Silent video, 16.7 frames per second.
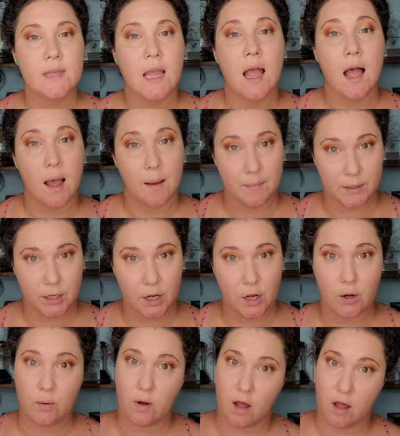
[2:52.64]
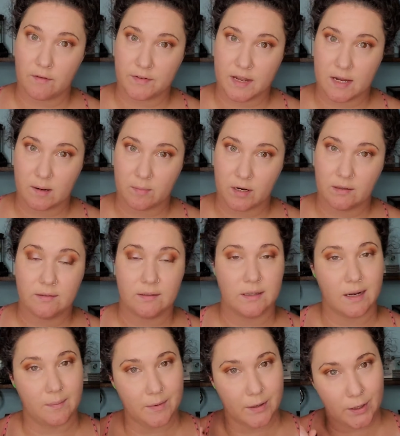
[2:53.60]
I'm gonna go off camera and
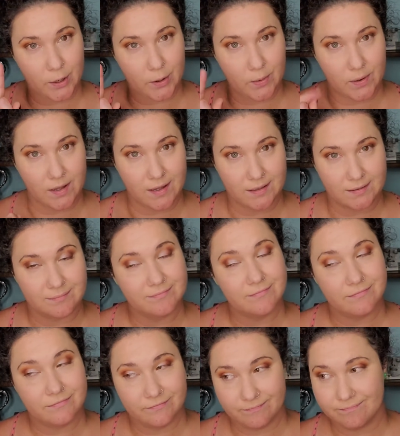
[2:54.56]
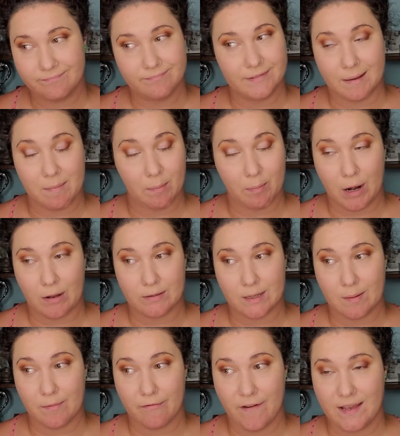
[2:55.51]
I'm gonna go get my brows
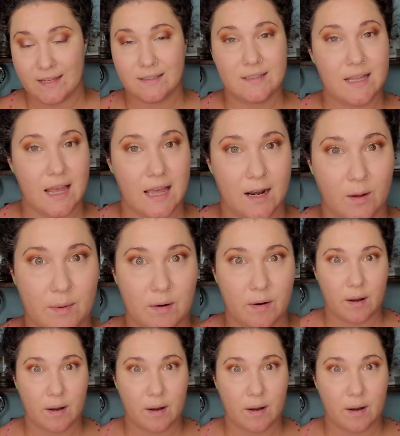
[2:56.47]
on my face and I'll be right